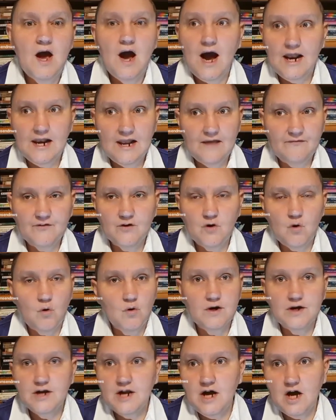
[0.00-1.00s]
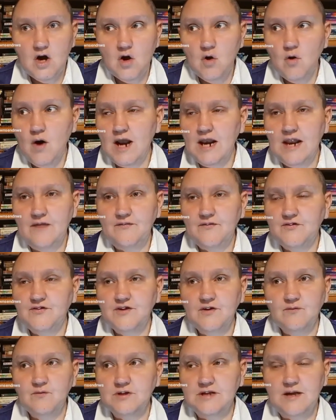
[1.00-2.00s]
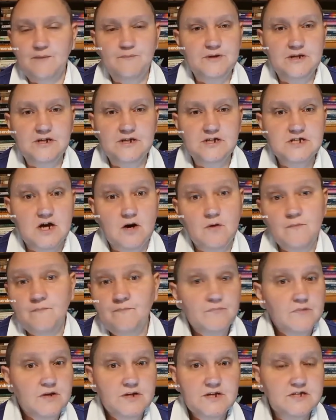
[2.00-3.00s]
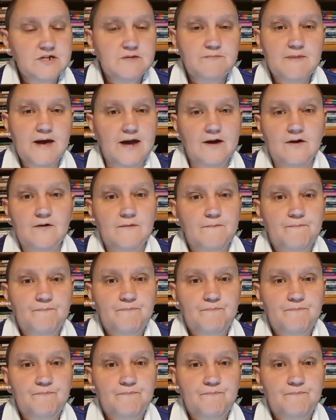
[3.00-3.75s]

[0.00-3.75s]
I let the court know. I let the civil deputies know. It doesn't matter.